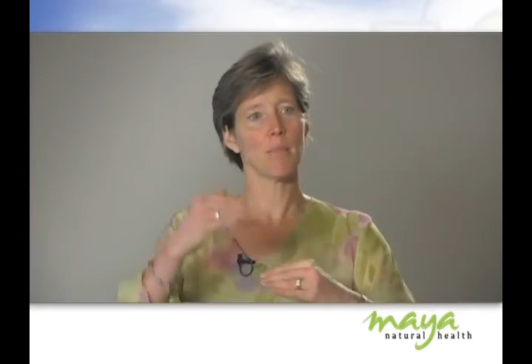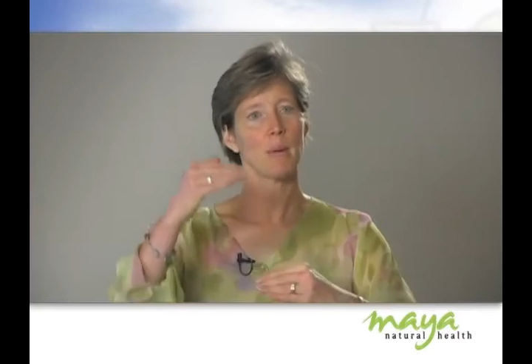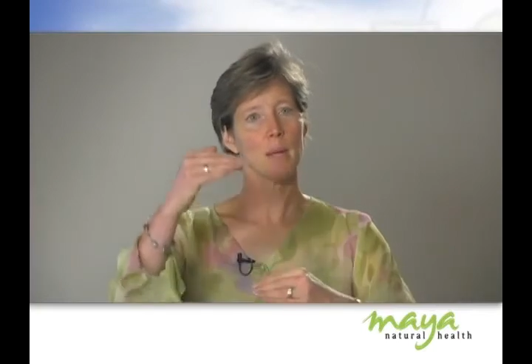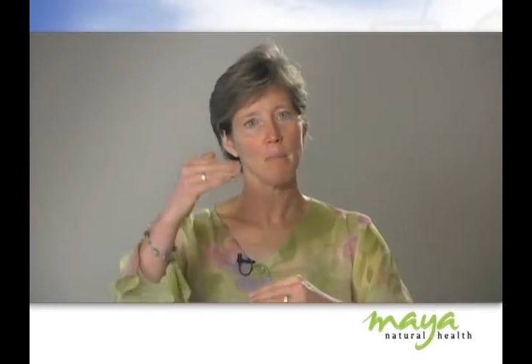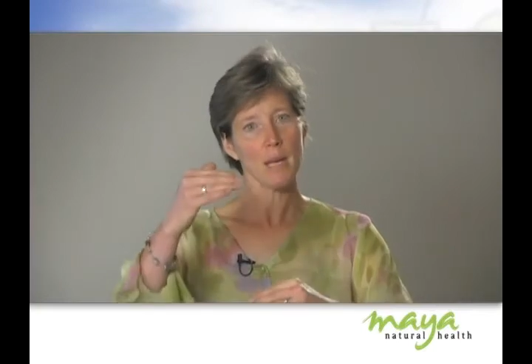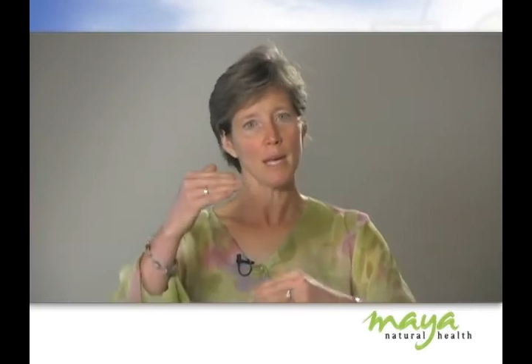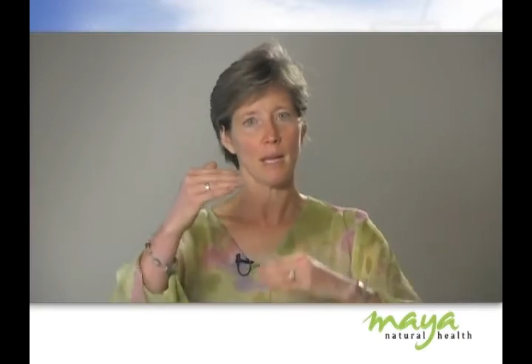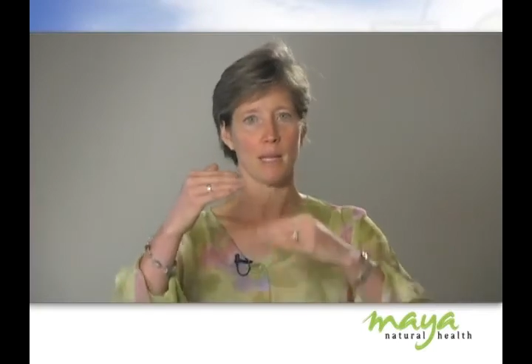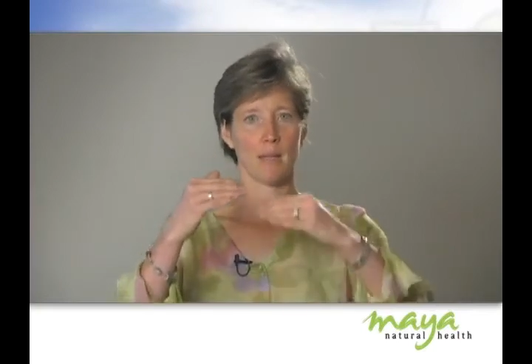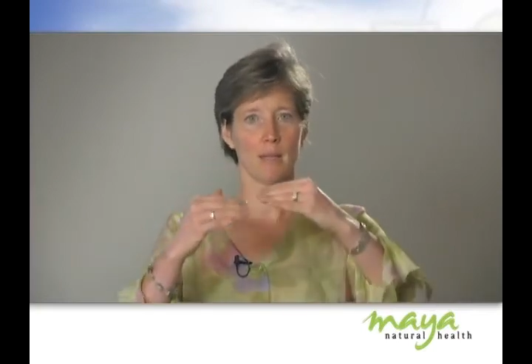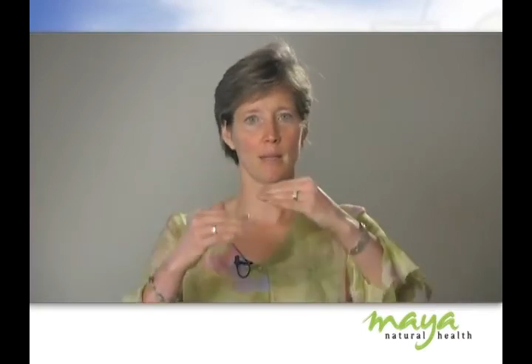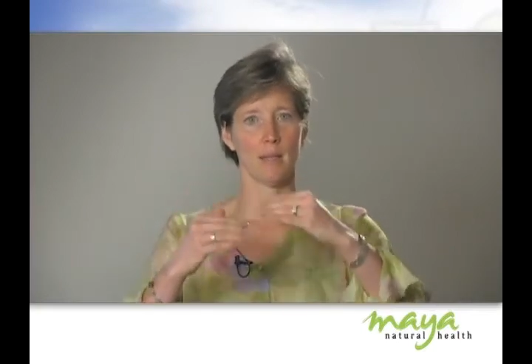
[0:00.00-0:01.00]
by
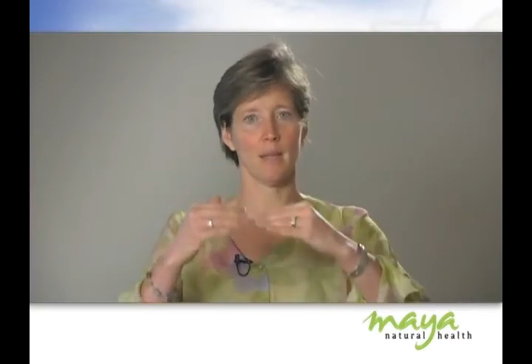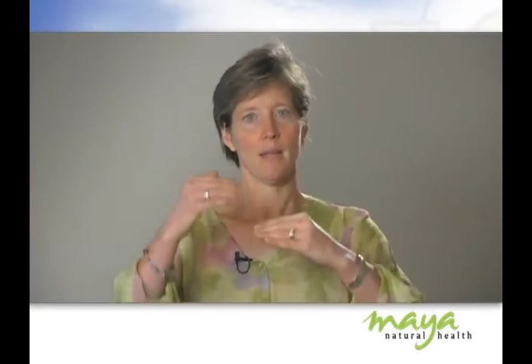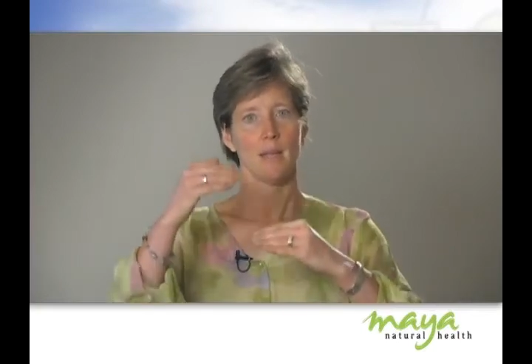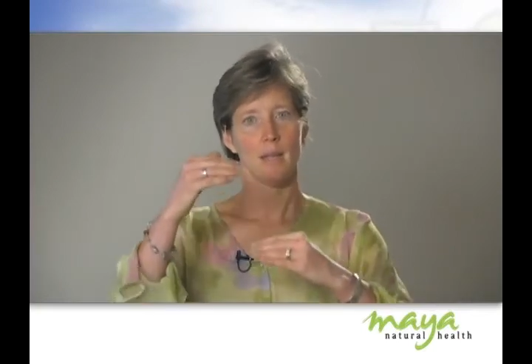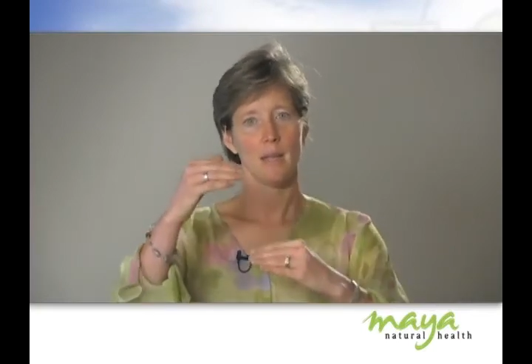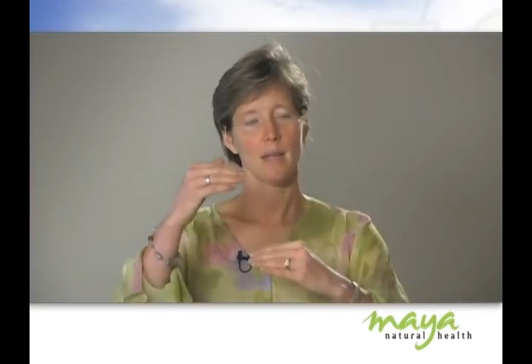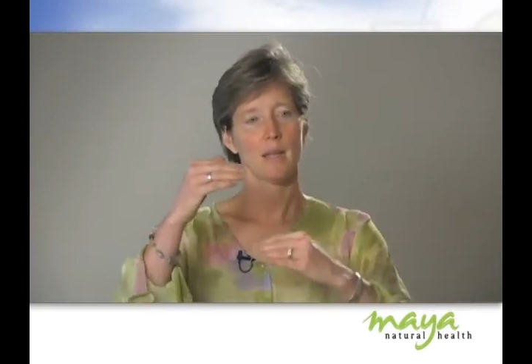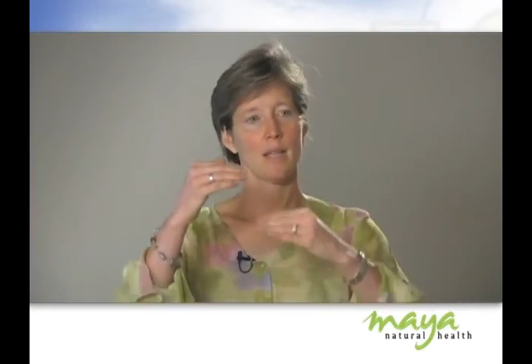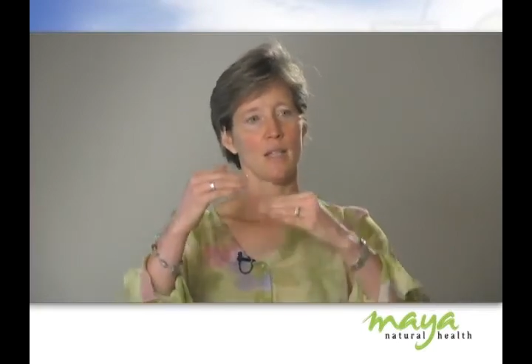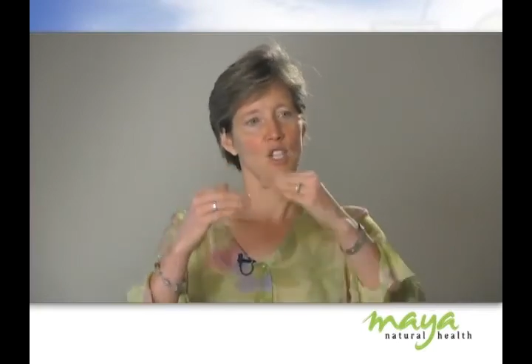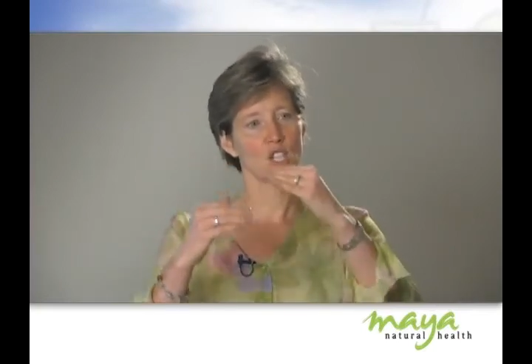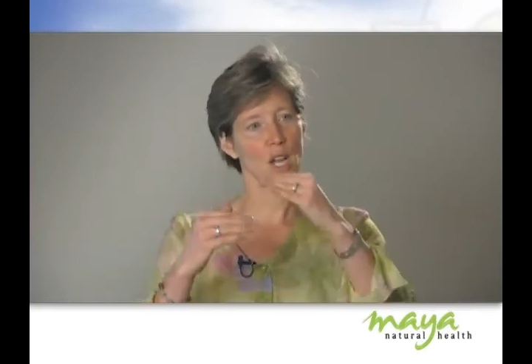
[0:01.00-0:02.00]
minute, it
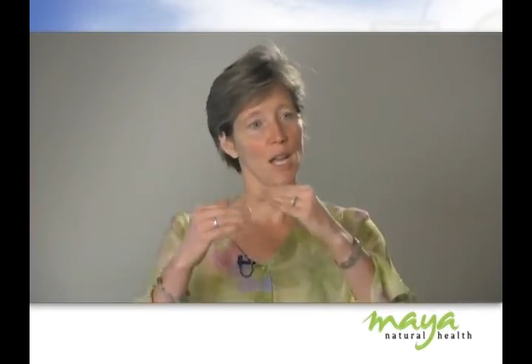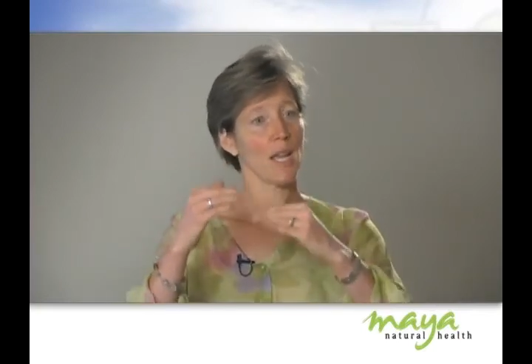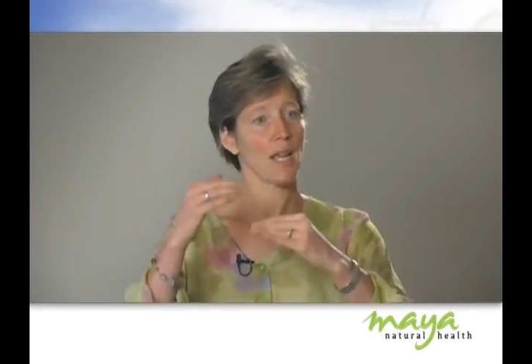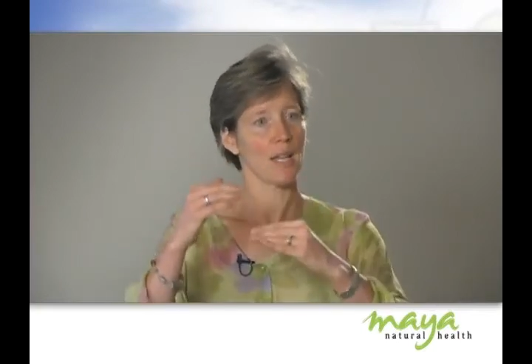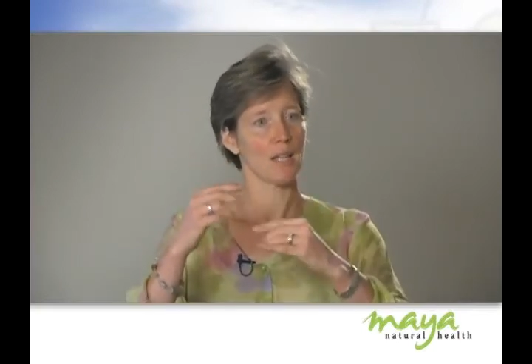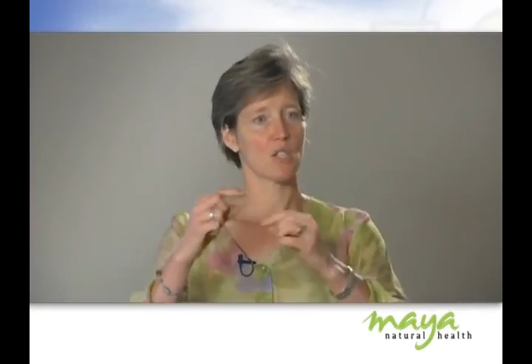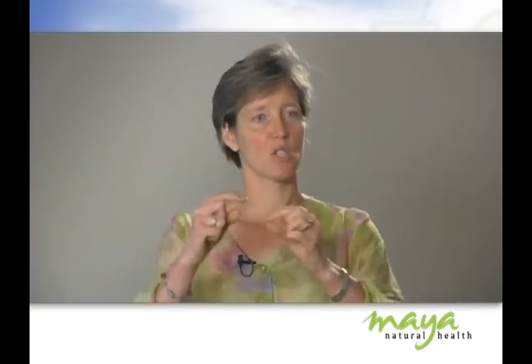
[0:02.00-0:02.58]
can change